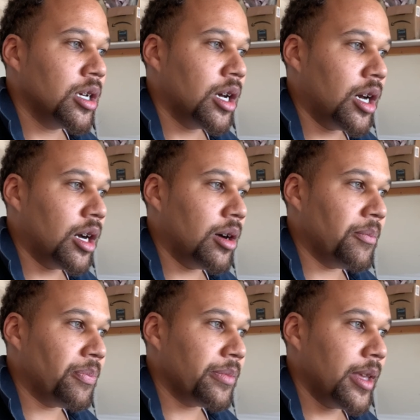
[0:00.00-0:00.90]

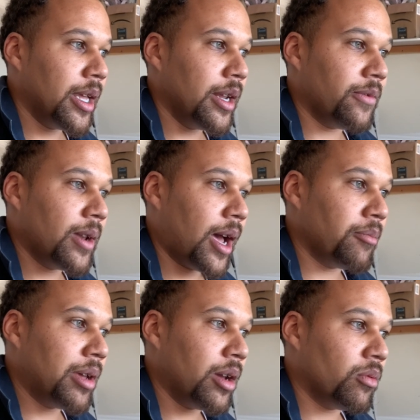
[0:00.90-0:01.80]
Um, and if
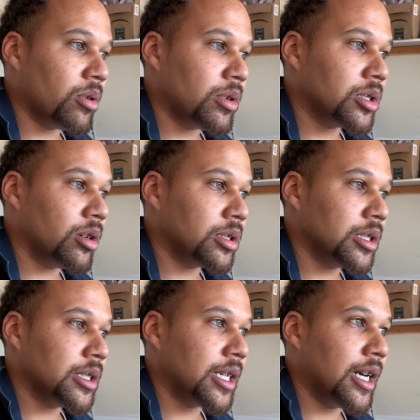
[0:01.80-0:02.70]
not, man, we're
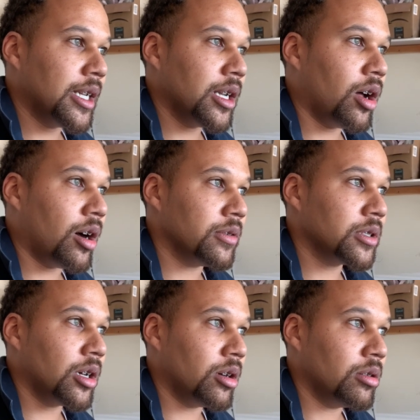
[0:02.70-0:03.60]
resulting to cutting it off.
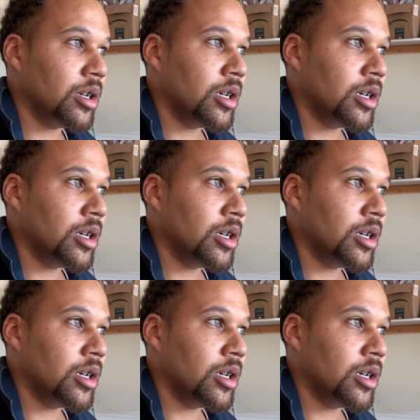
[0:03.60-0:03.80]
So